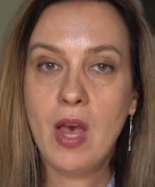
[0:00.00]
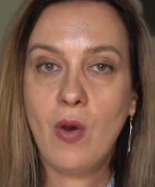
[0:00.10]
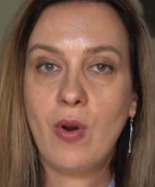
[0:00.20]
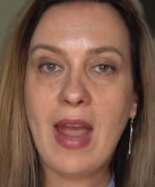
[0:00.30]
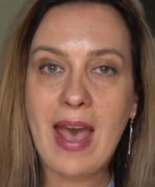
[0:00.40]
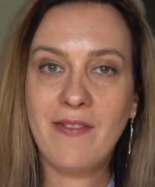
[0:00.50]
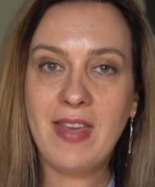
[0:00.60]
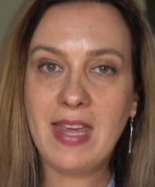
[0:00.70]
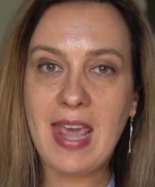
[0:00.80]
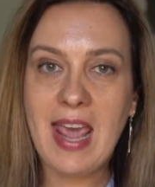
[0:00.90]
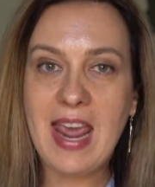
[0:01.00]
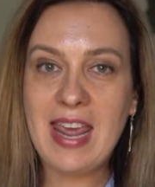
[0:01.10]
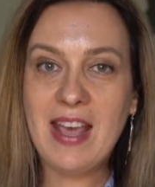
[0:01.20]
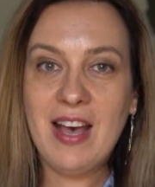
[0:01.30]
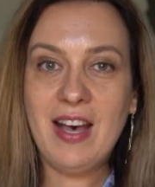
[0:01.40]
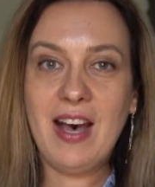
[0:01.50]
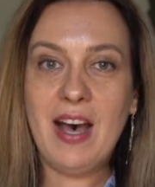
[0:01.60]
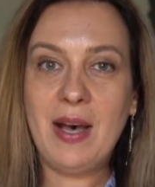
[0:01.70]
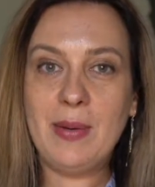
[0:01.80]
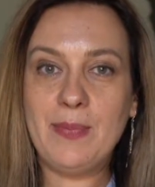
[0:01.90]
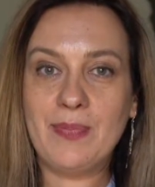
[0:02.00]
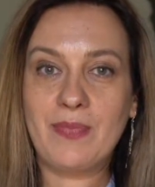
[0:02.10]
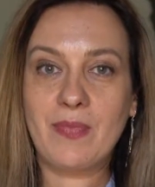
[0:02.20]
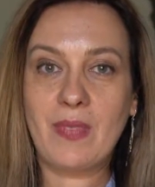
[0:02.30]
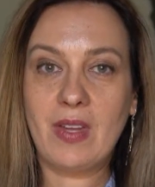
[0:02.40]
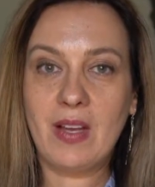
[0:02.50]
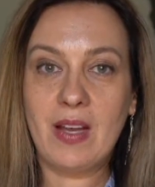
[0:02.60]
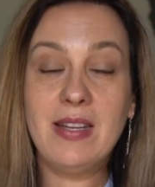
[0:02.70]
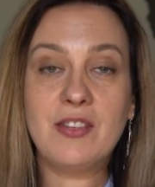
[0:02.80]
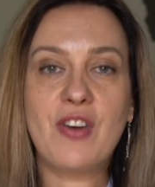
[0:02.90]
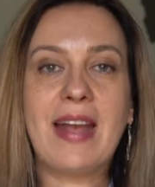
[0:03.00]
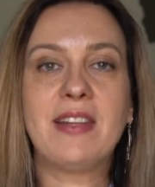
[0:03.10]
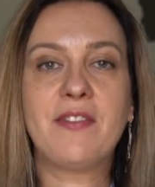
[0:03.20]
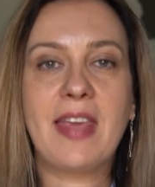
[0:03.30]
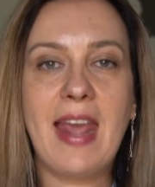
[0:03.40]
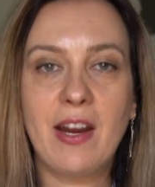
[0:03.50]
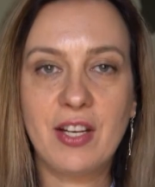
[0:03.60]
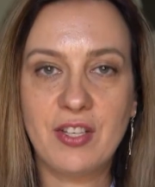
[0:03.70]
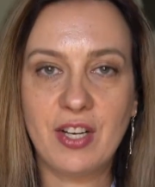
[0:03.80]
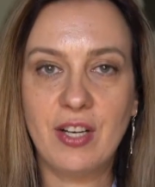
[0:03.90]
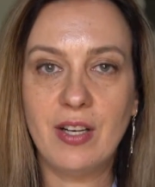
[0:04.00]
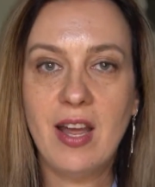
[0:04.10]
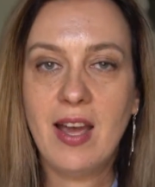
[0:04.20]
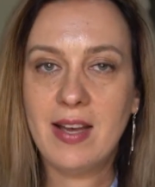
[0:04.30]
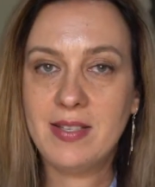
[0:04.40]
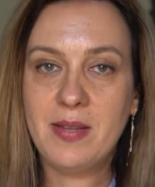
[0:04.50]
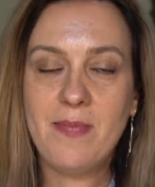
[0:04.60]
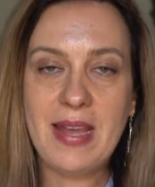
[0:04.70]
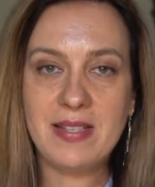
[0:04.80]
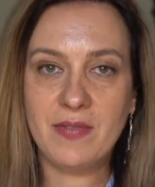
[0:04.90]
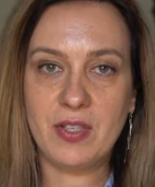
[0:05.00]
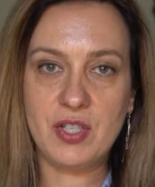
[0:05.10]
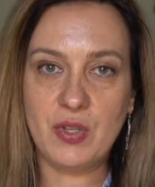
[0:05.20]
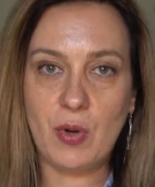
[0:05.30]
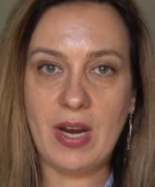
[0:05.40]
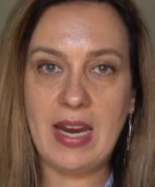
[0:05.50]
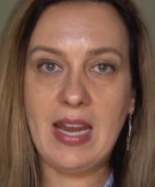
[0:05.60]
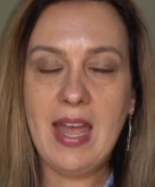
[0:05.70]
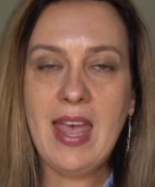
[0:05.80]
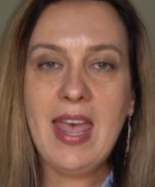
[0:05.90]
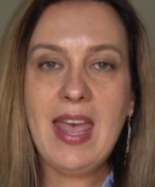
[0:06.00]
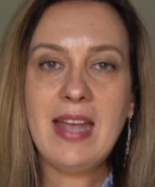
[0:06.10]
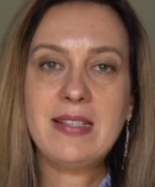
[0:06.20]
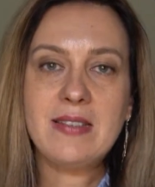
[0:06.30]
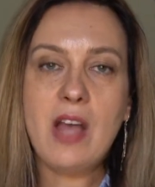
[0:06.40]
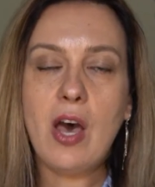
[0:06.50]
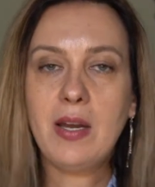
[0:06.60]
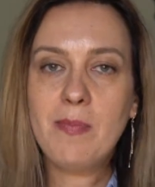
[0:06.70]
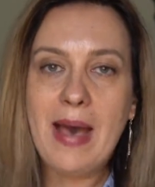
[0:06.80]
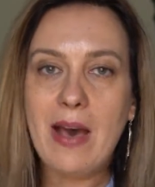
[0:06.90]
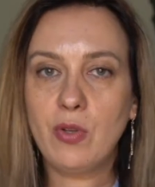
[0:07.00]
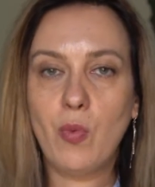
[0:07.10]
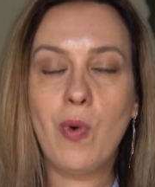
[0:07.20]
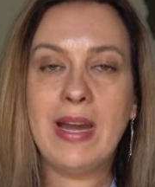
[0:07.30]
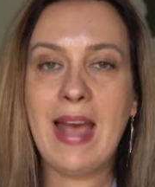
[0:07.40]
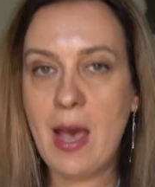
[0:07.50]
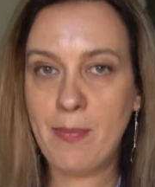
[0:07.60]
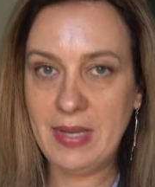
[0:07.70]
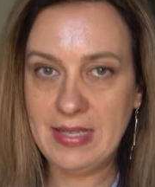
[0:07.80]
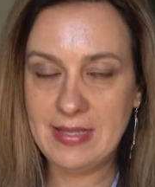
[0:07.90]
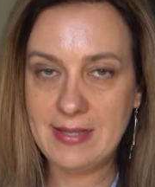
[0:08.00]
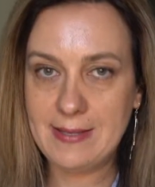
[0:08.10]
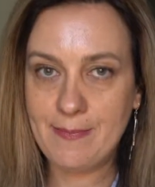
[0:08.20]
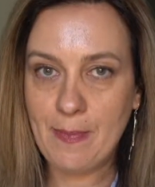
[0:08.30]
or having an attractive character as the base of her story. It's not about what happens,